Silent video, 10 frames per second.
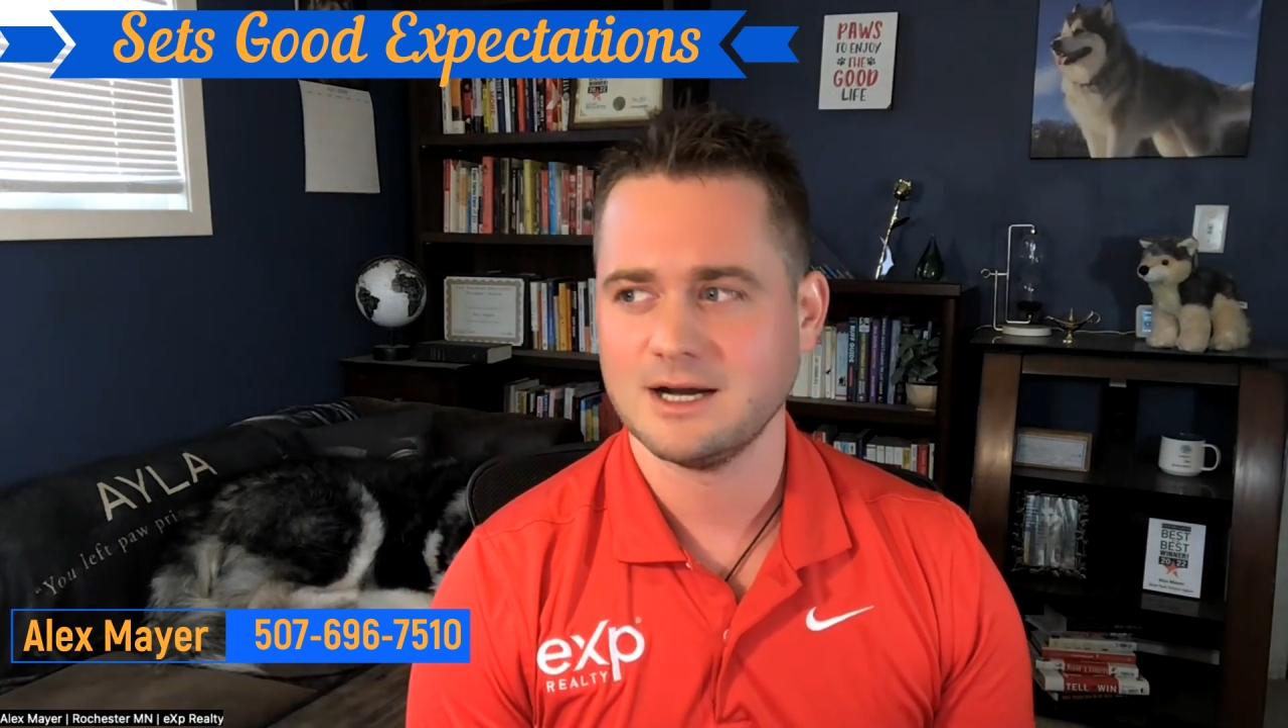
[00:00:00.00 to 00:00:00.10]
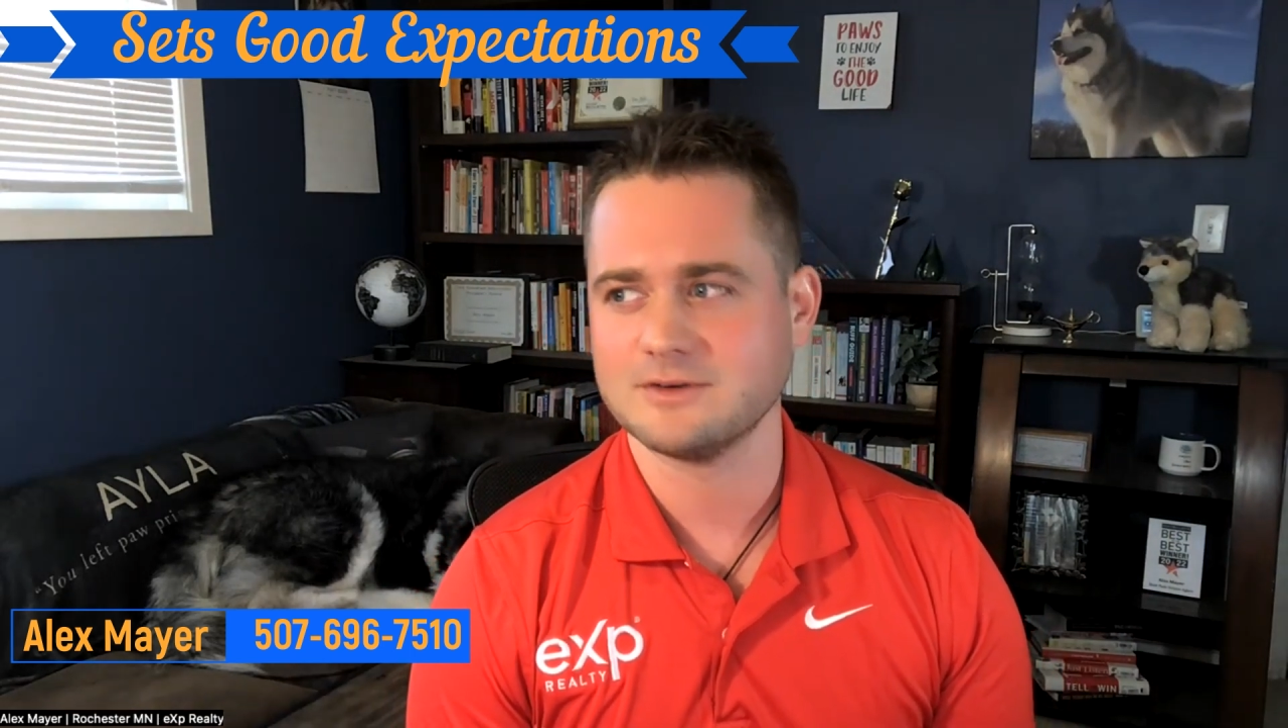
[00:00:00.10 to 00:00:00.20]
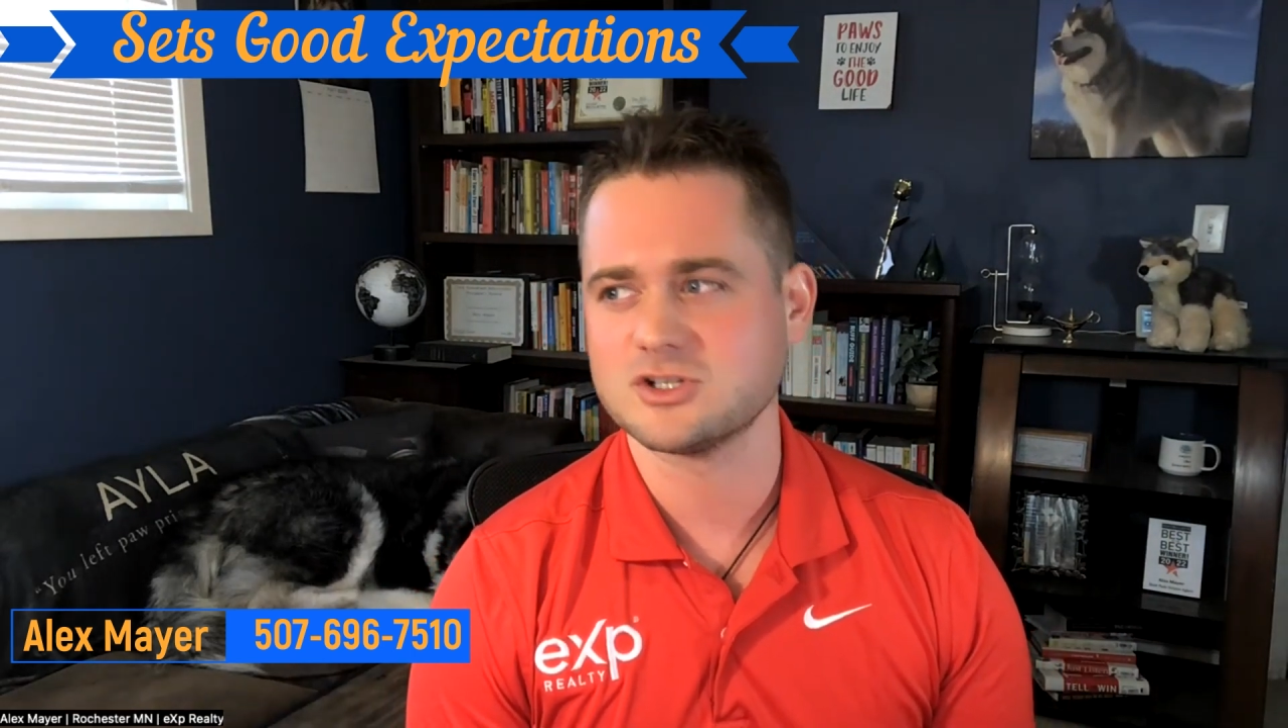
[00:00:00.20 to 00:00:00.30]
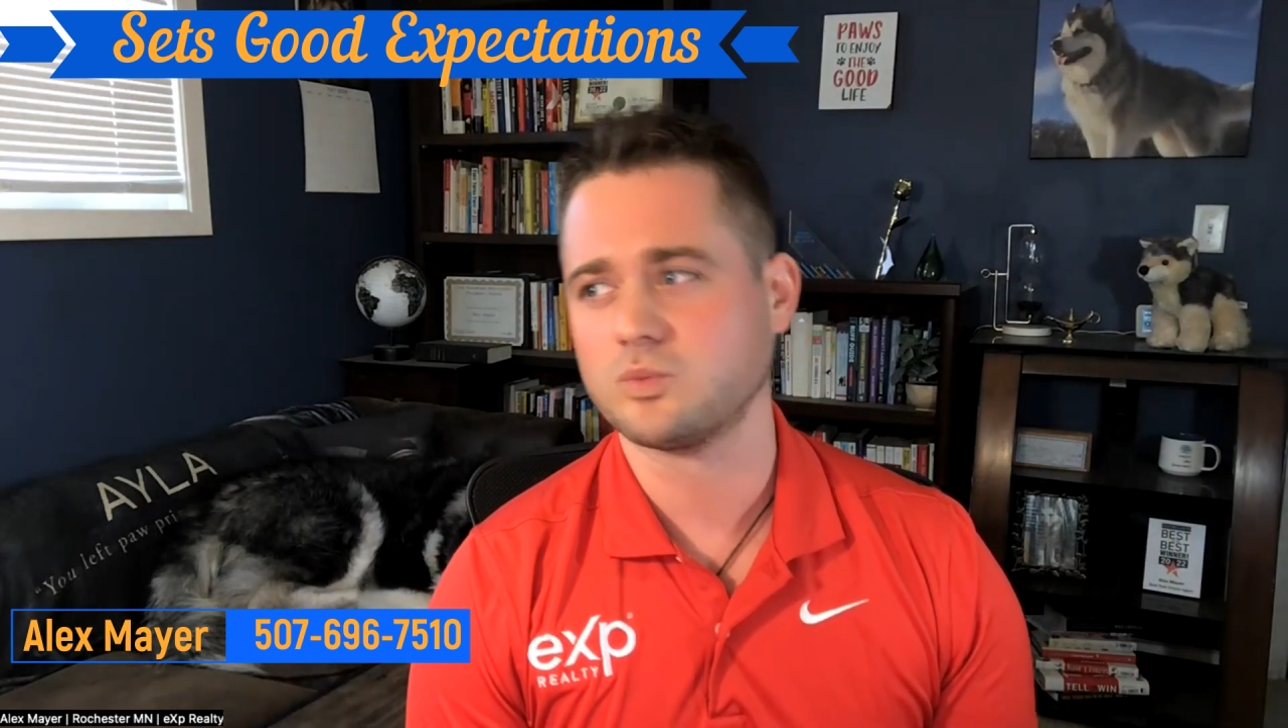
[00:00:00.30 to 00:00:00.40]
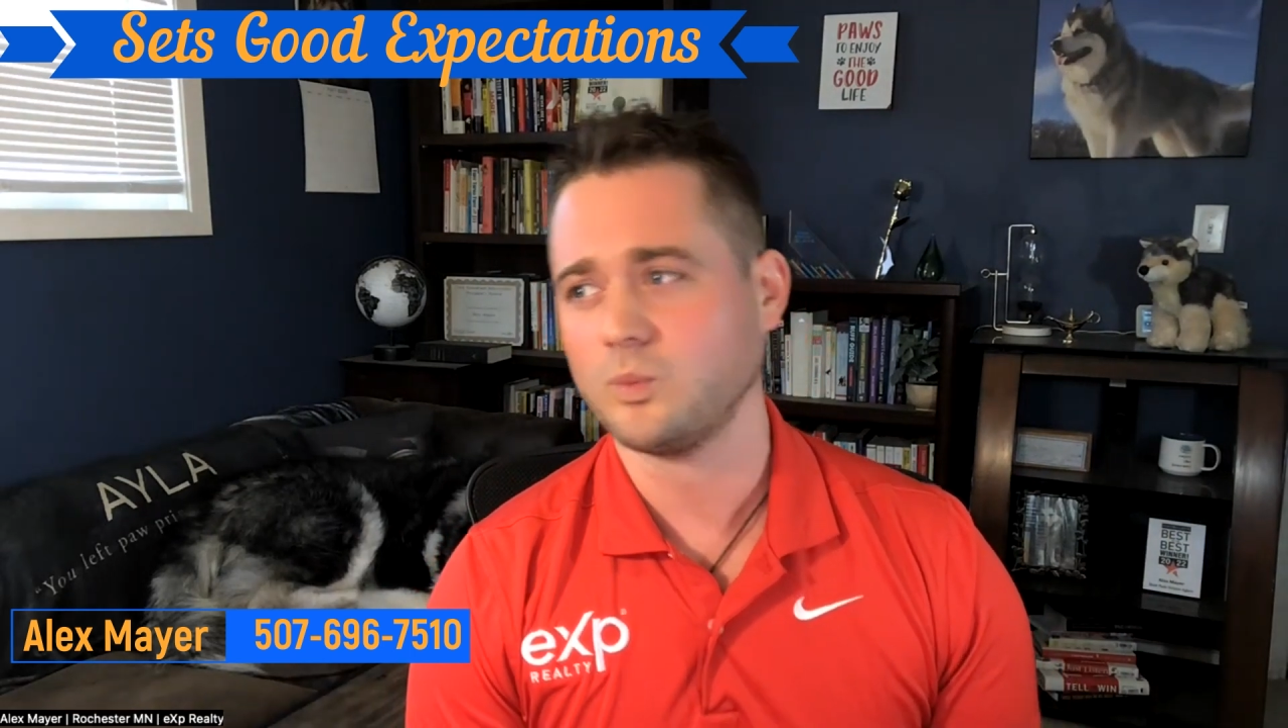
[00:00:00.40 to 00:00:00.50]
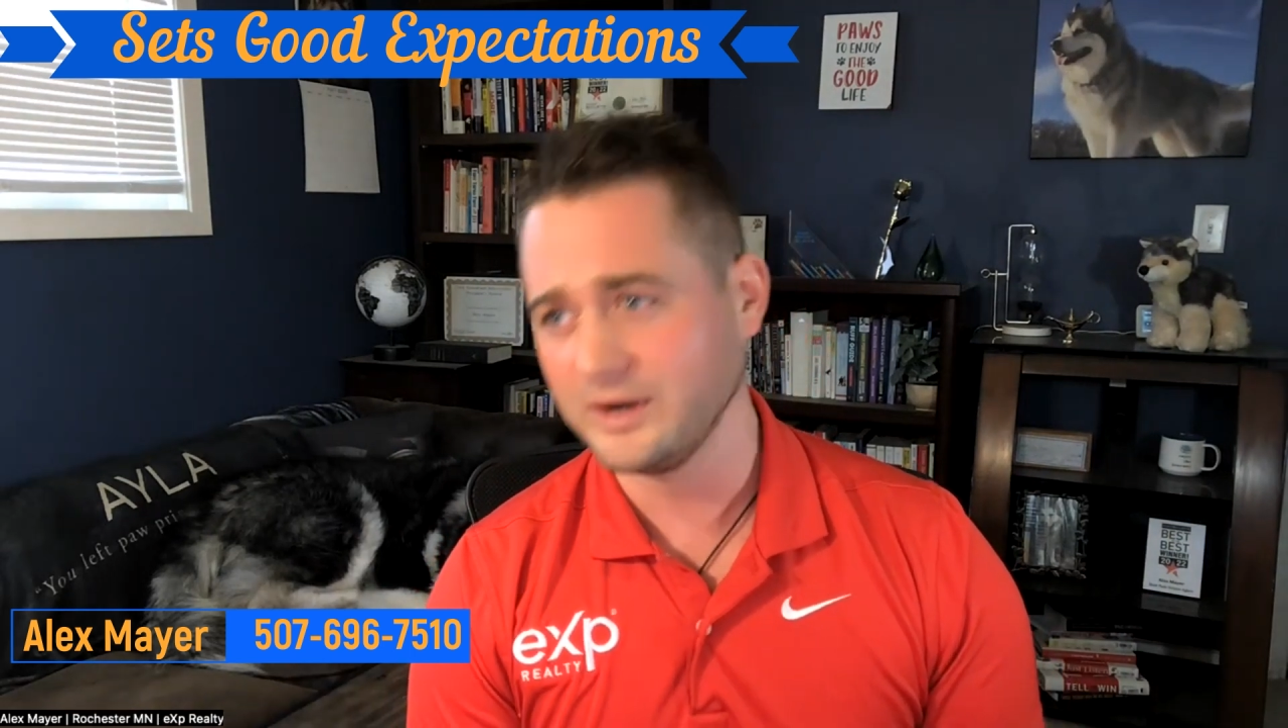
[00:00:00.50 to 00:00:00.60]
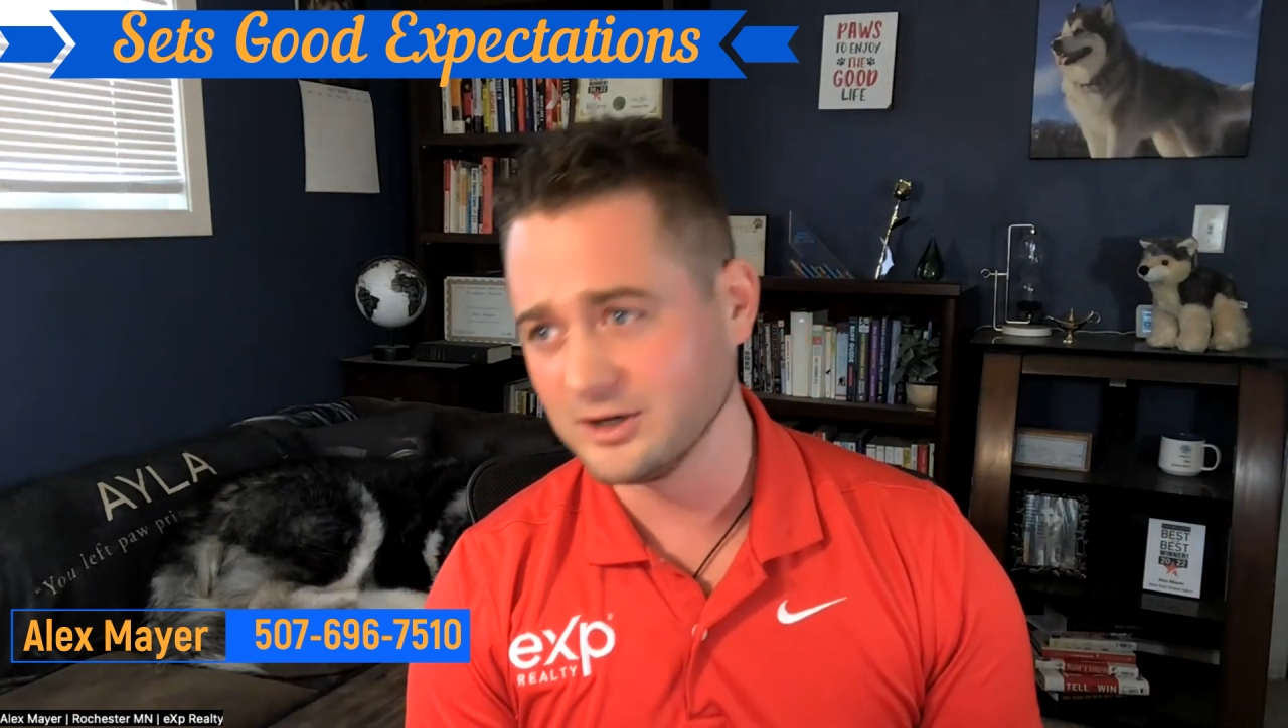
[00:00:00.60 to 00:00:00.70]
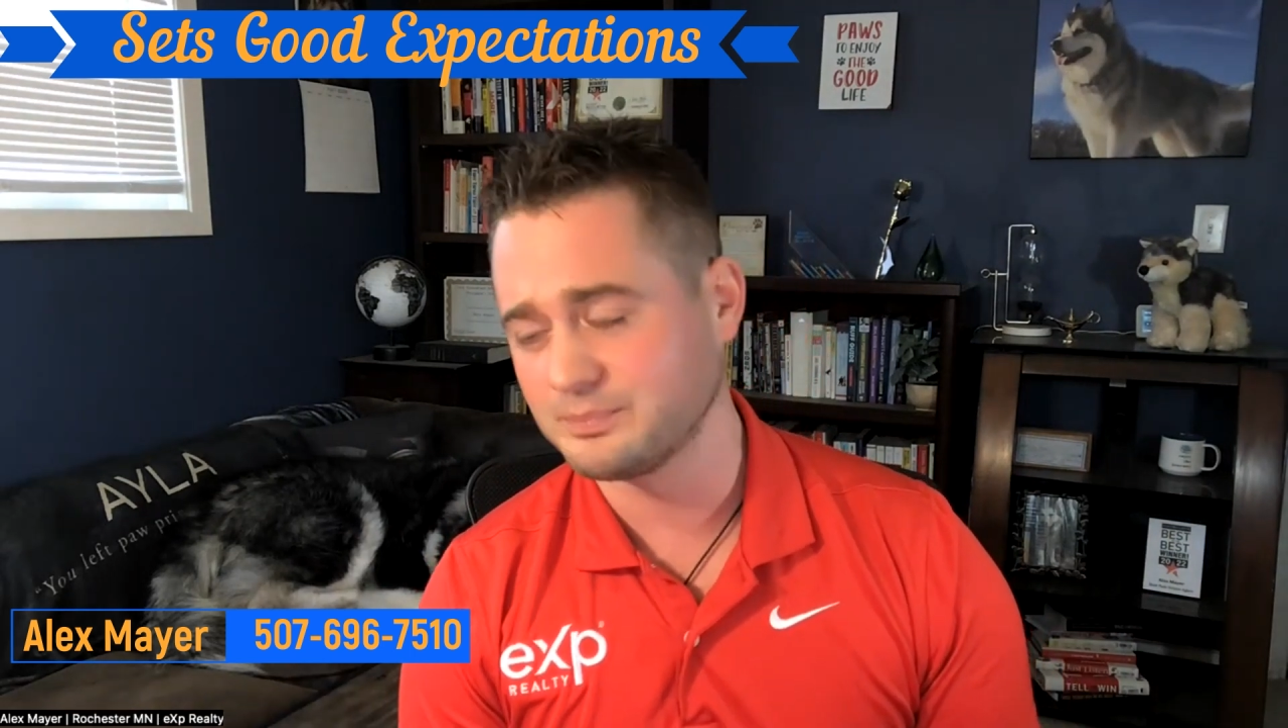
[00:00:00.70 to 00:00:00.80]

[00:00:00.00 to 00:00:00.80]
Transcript: Just real